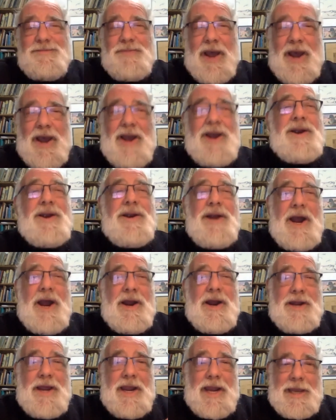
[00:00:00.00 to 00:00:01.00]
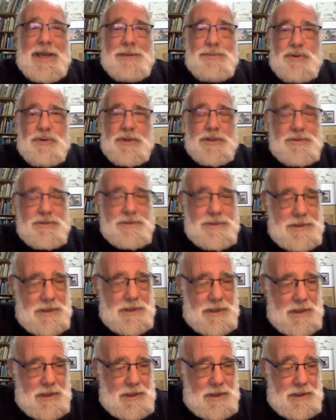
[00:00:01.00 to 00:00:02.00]
are collaborators.
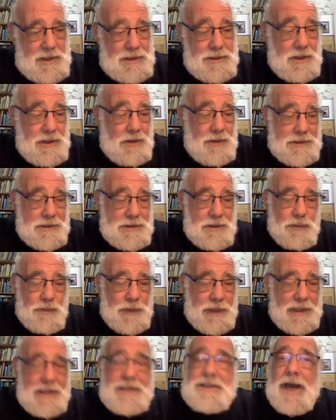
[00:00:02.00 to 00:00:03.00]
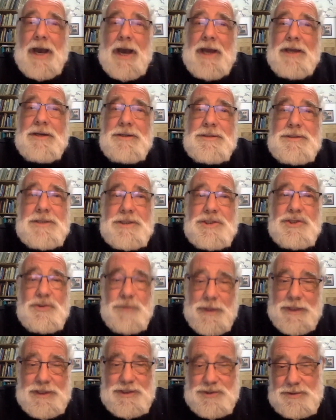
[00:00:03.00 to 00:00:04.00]
So it's a really dire
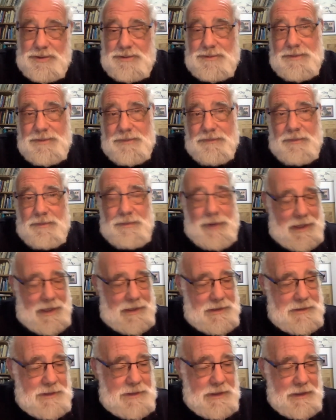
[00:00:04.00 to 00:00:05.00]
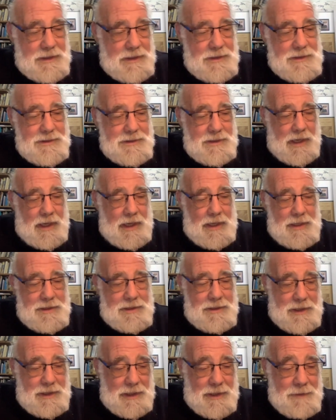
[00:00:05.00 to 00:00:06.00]
situation for Palestinians.
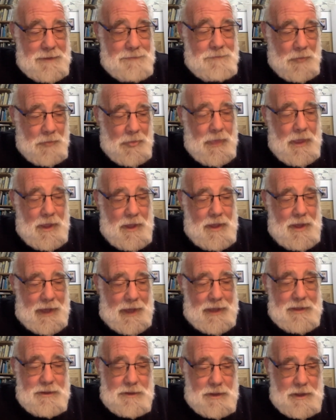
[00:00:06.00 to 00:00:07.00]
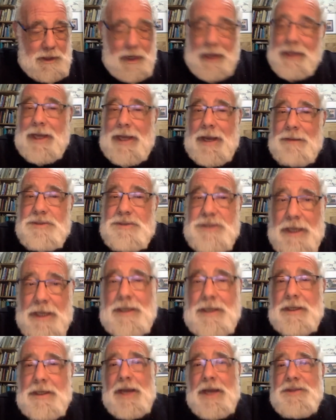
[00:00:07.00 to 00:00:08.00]
And like I'm
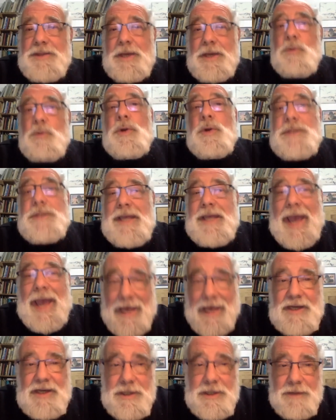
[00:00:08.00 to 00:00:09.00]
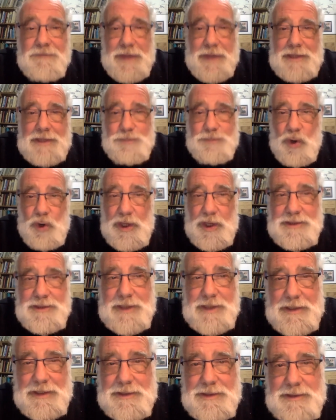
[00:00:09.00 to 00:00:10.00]
saying, I think we're at the end of that
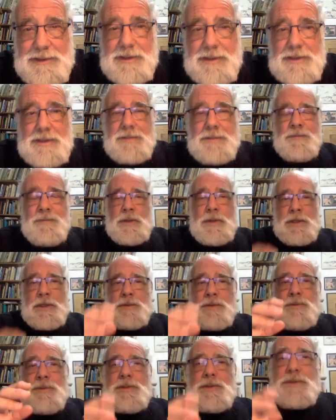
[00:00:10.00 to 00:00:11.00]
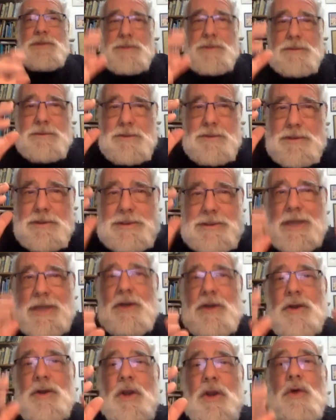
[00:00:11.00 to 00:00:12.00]
process. In other words, the
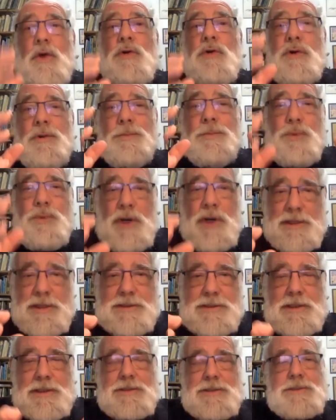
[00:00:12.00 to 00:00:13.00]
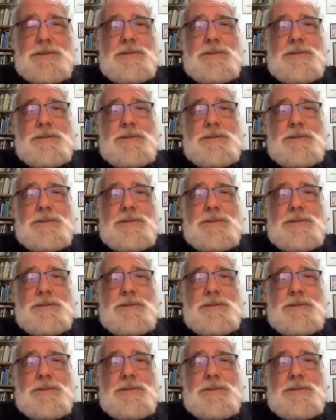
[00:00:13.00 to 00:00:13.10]
settler colonial process,